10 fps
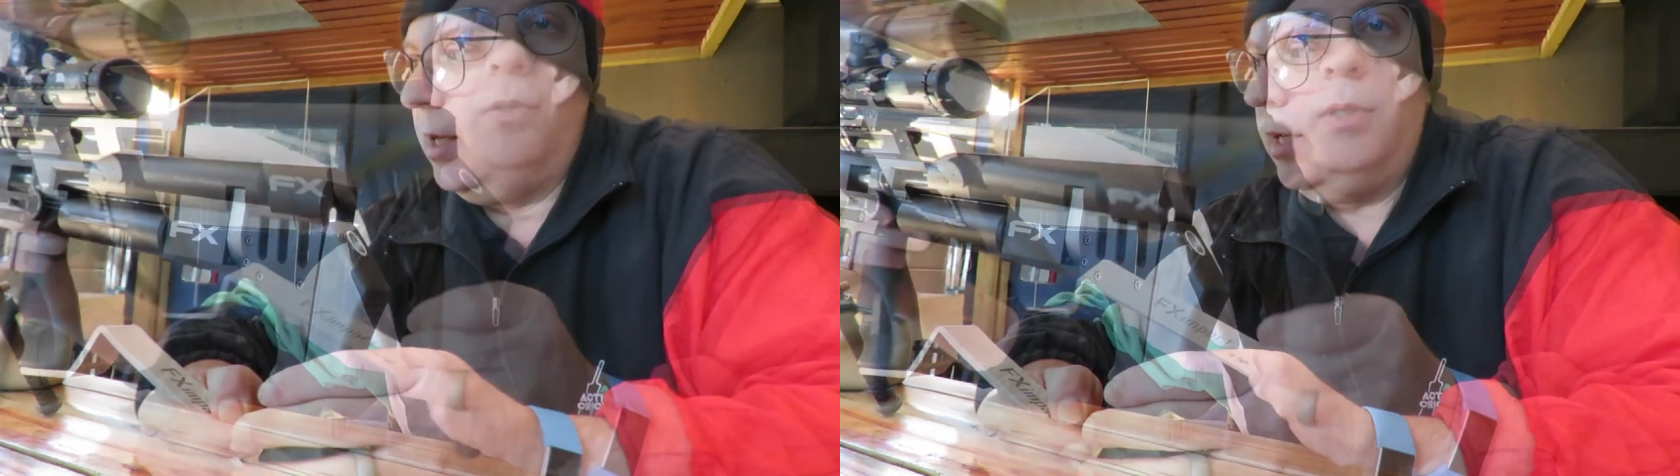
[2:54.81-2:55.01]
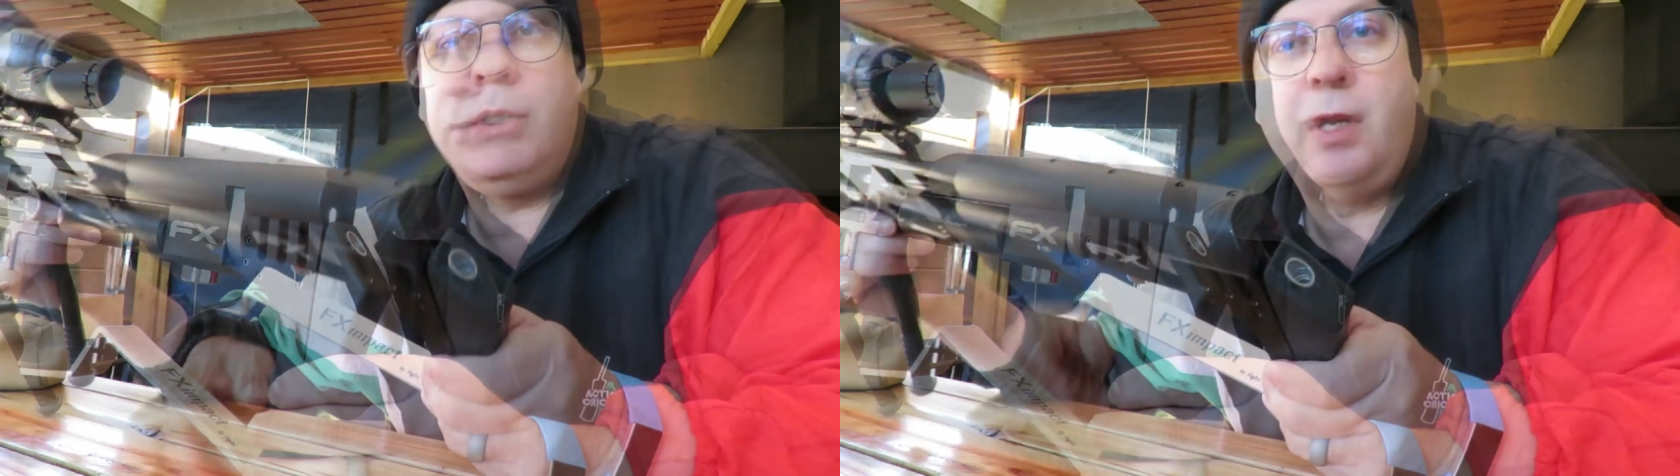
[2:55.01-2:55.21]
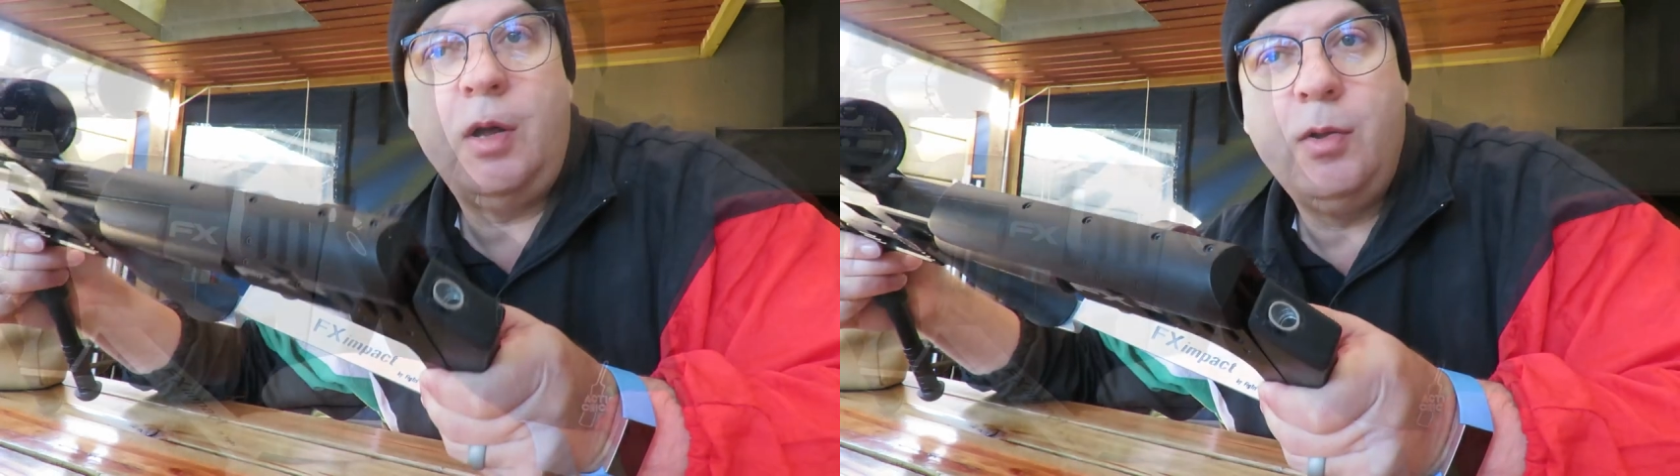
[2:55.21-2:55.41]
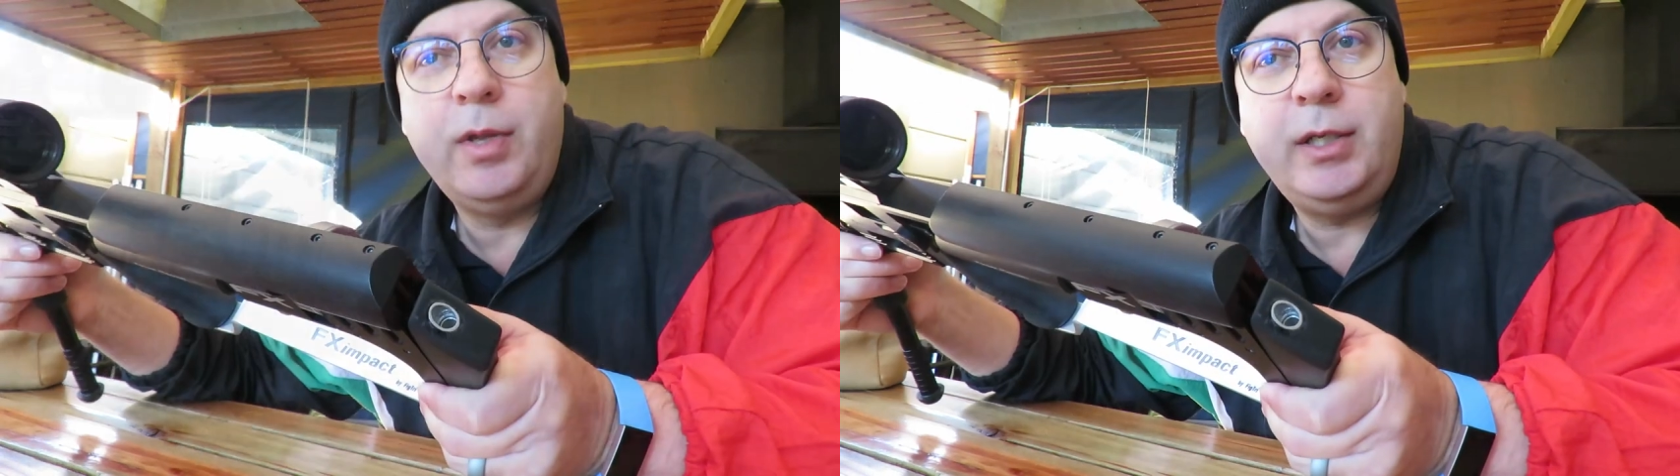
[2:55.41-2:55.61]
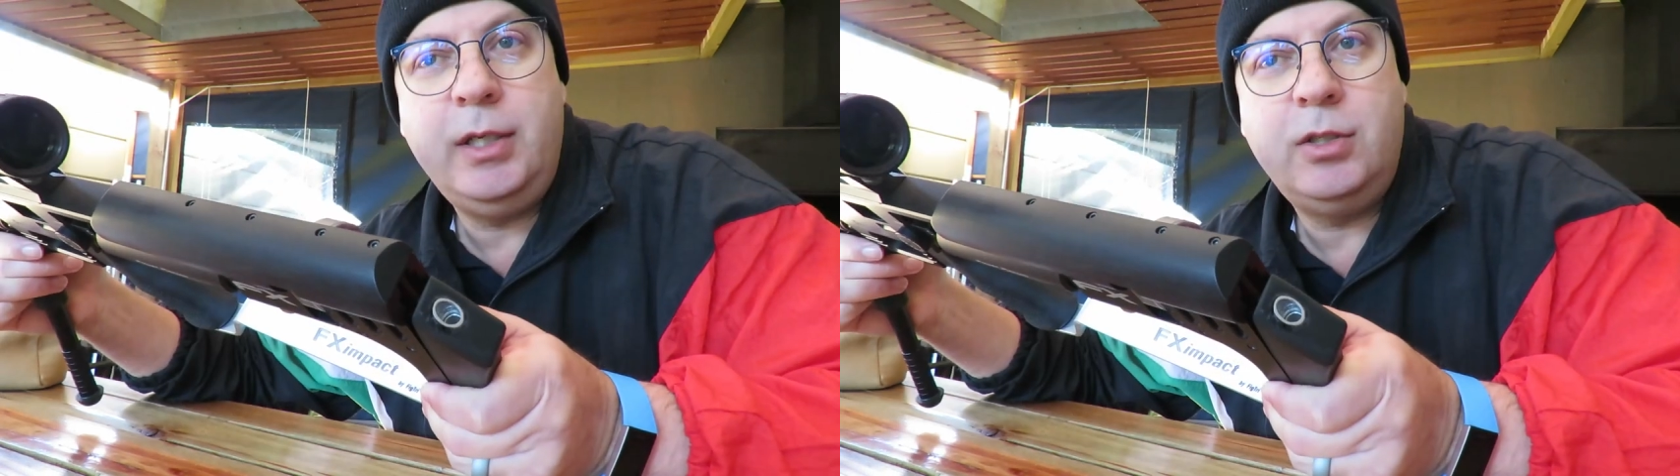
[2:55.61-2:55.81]
There's a hole
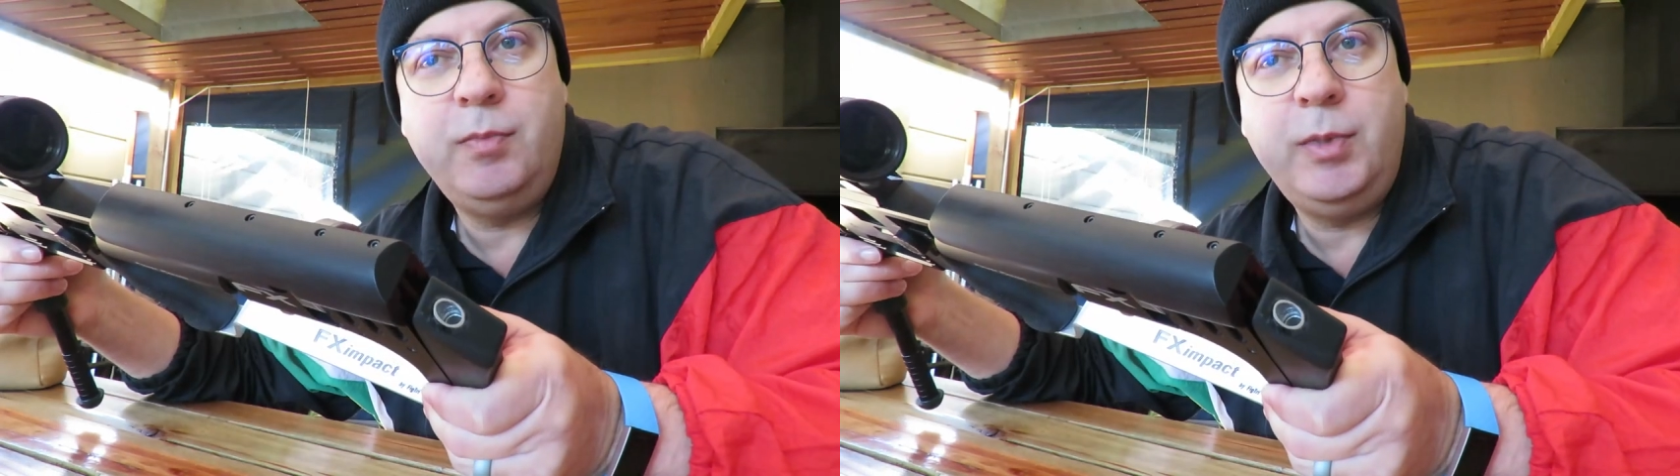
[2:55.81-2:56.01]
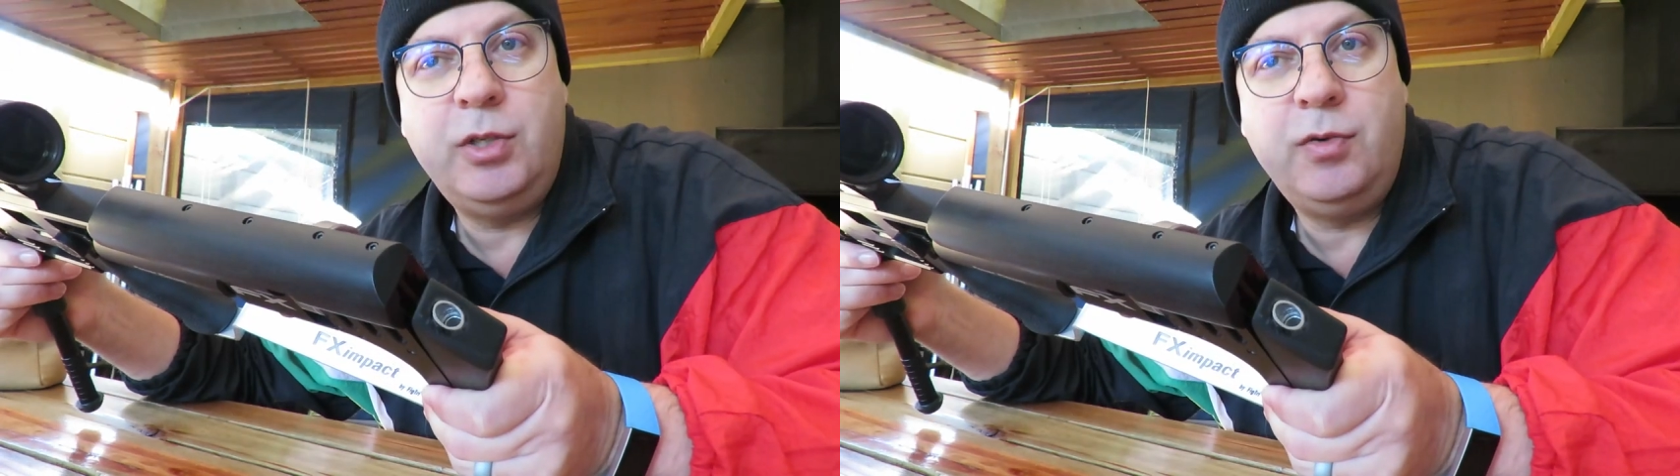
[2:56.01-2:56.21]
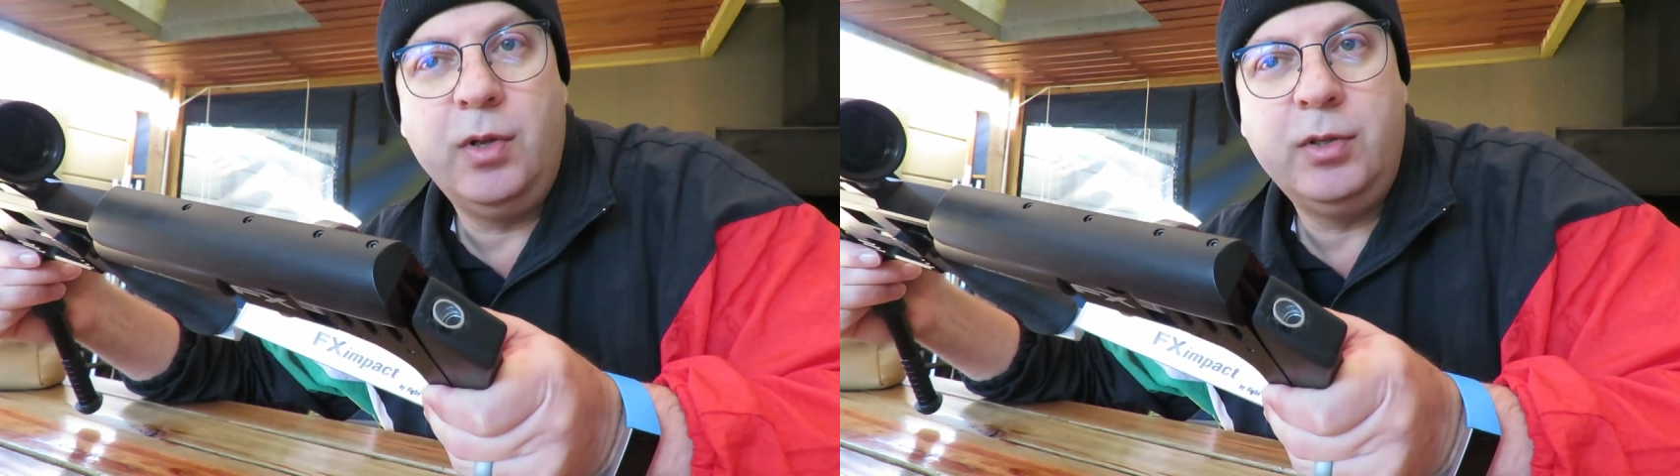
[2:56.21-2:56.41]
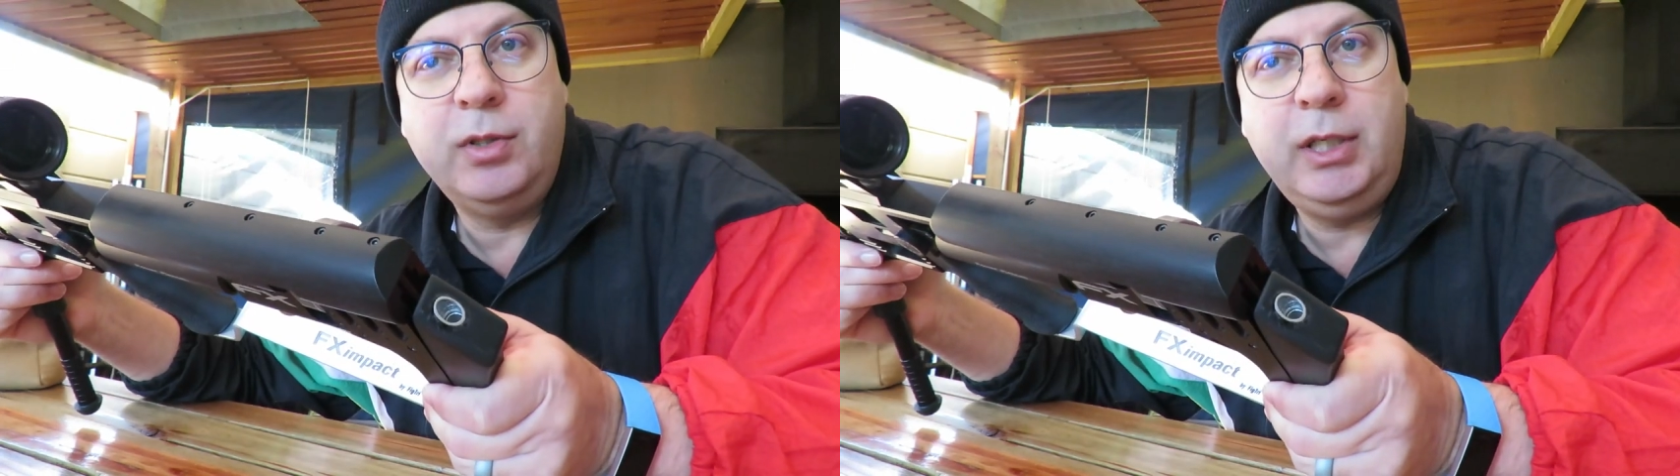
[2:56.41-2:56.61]
that needs to be drilled